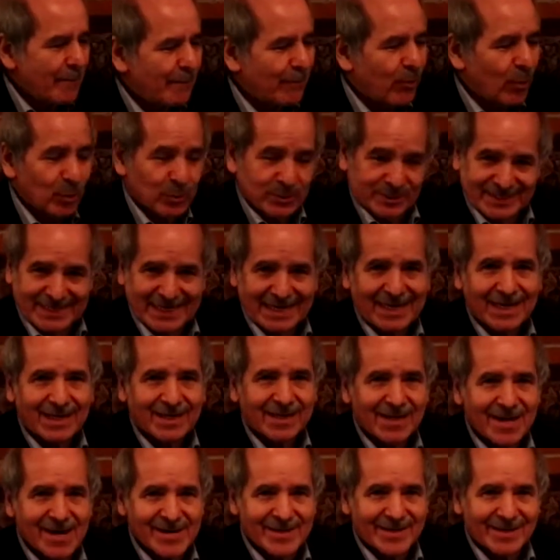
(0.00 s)
Bolt
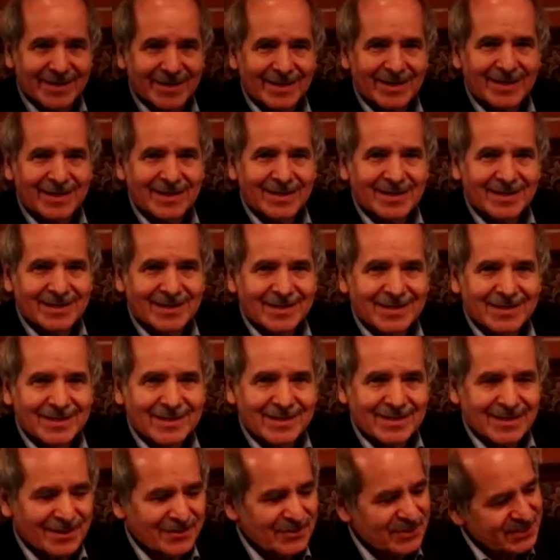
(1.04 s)
Cutter,
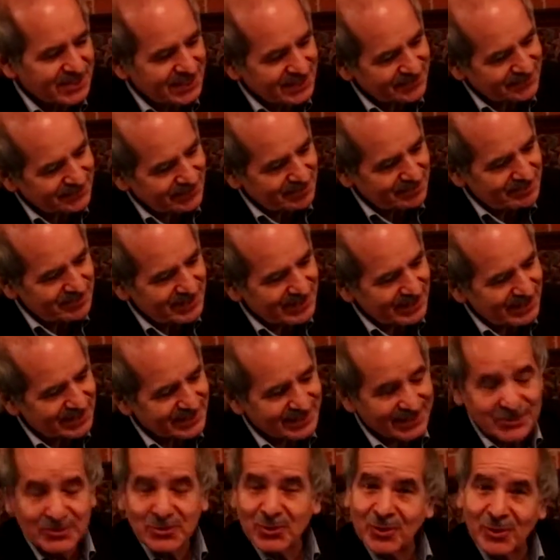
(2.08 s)
and this is from the
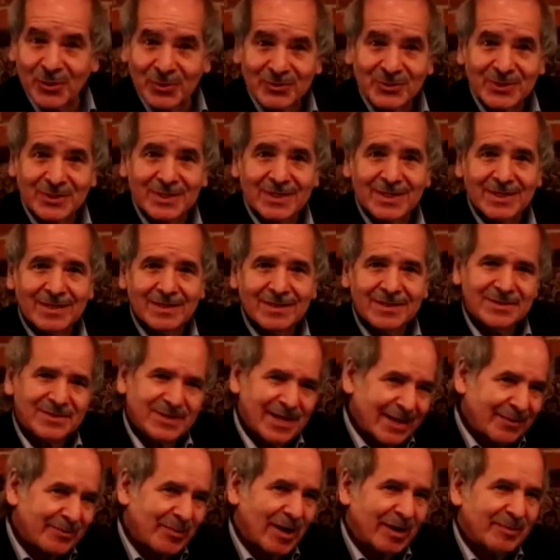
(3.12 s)
Central Coast,
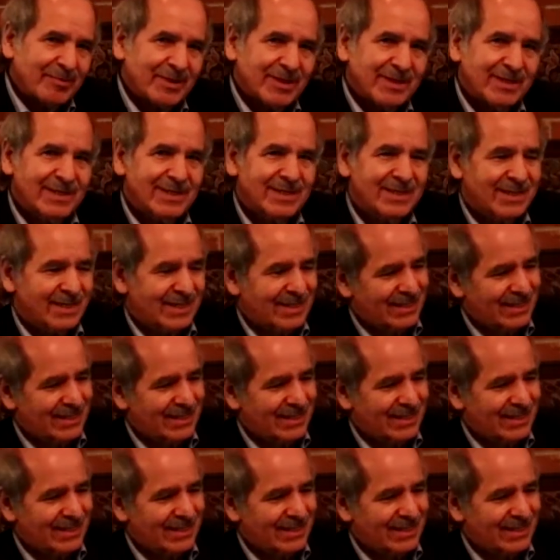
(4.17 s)
Santa Barbara,